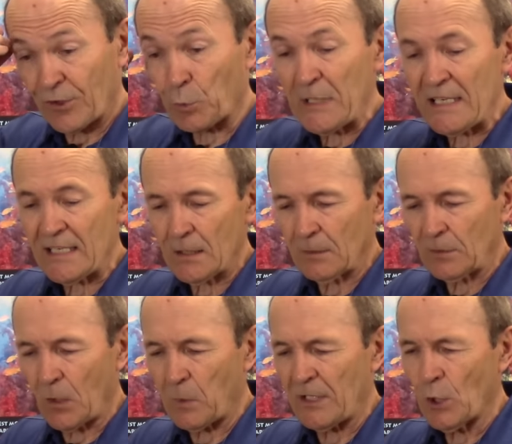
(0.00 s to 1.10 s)
3
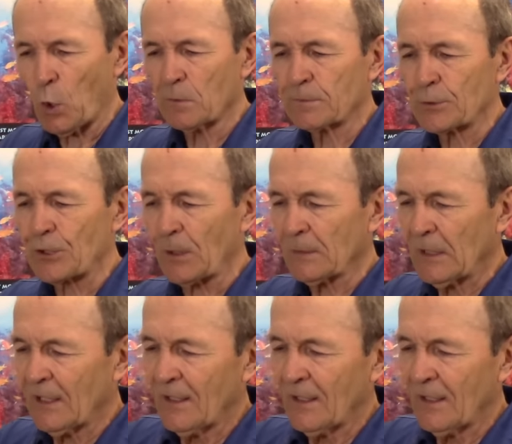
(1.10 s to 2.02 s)
that we know of for sure.